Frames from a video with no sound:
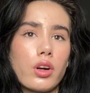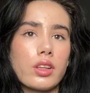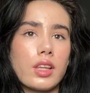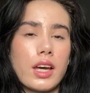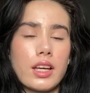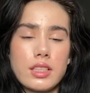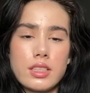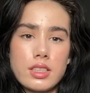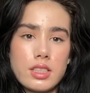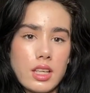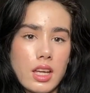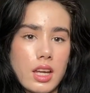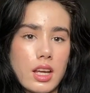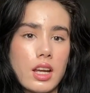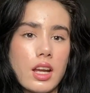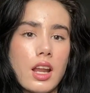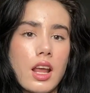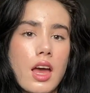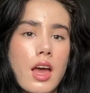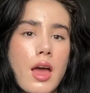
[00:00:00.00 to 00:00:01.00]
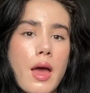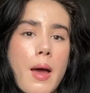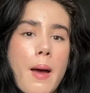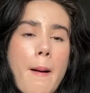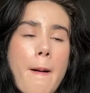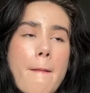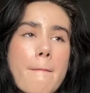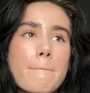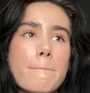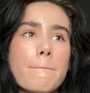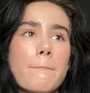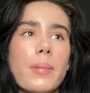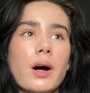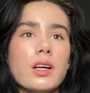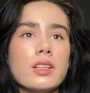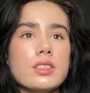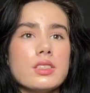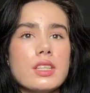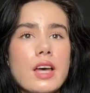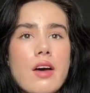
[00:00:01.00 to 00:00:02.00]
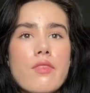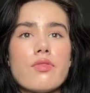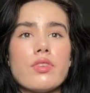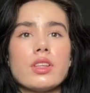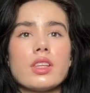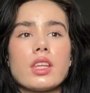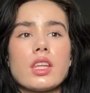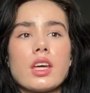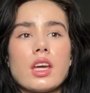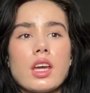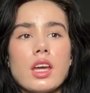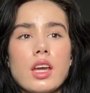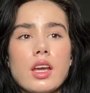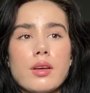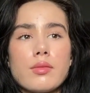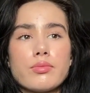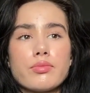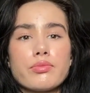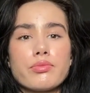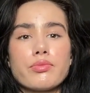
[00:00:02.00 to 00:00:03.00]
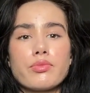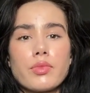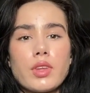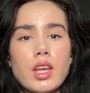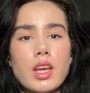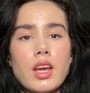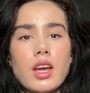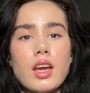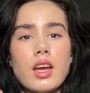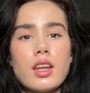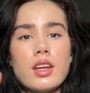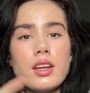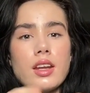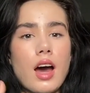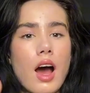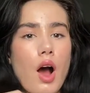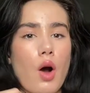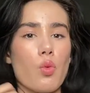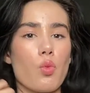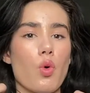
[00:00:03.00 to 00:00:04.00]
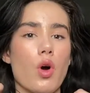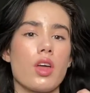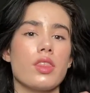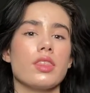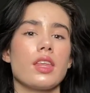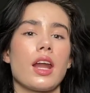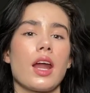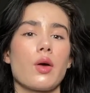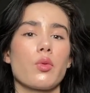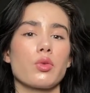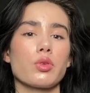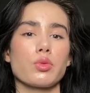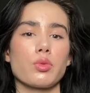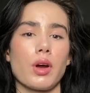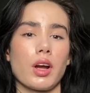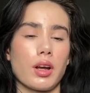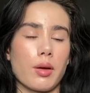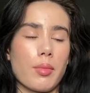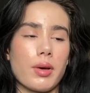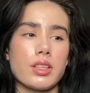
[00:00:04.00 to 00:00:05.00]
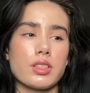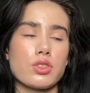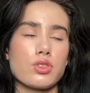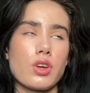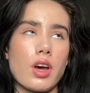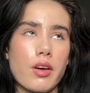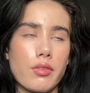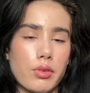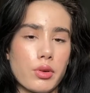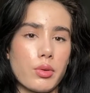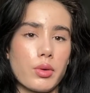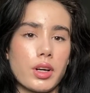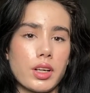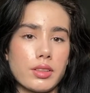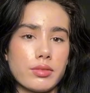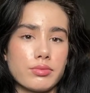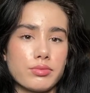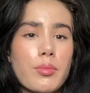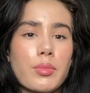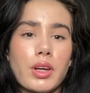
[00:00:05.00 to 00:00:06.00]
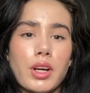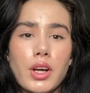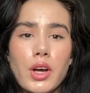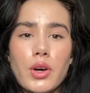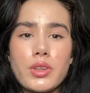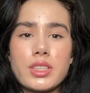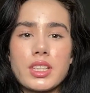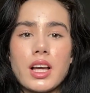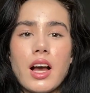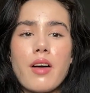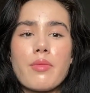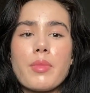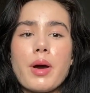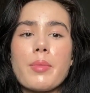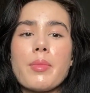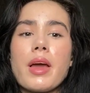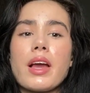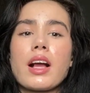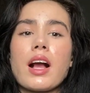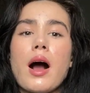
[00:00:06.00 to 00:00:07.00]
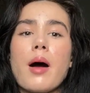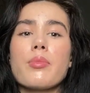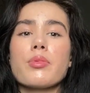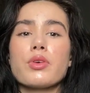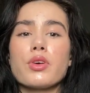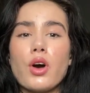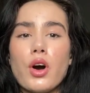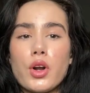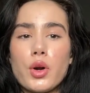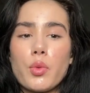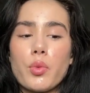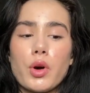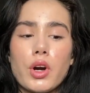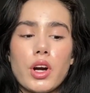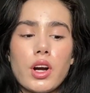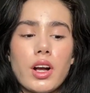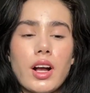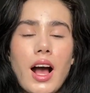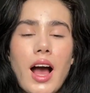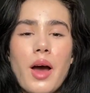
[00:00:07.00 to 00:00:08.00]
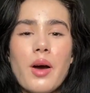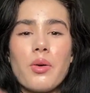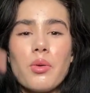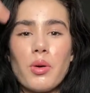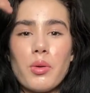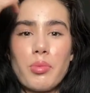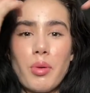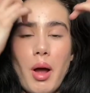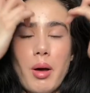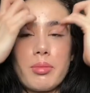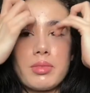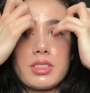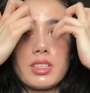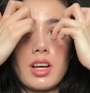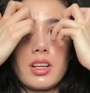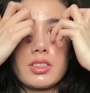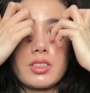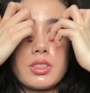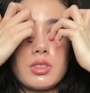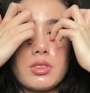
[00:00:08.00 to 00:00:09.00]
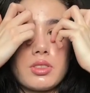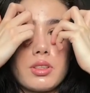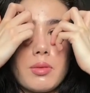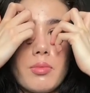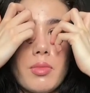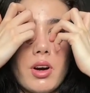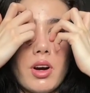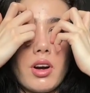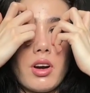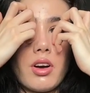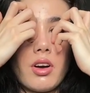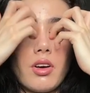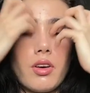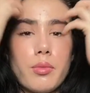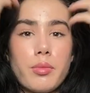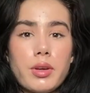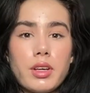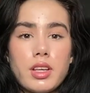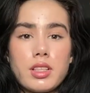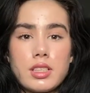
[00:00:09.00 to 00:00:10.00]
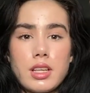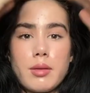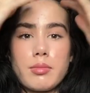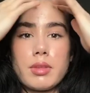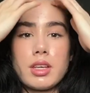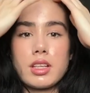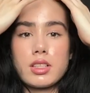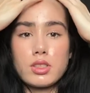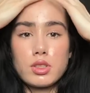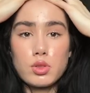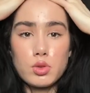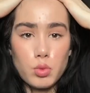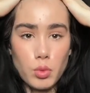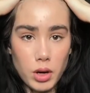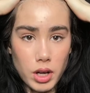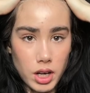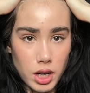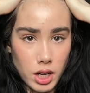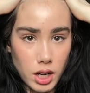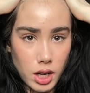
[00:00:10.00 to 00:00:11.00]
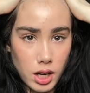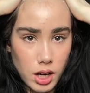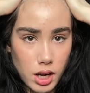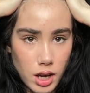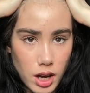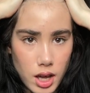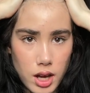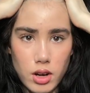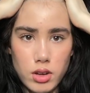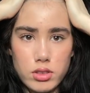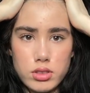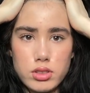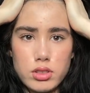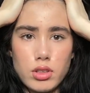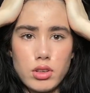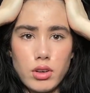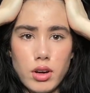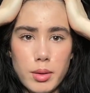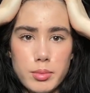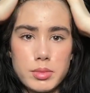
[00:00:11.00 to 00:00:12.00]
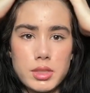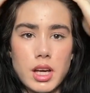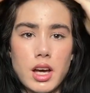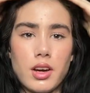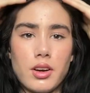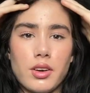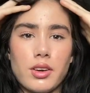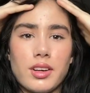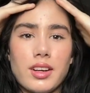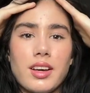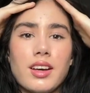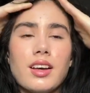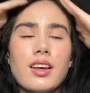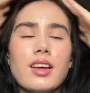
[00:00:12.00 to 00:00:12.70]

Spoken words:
like seen, but definitely not one that I would recommend to everyone. I'm gonna go take off my makeup, go to work. I will probably talk to you tomorrow because I'm like sweating and also I'm tired.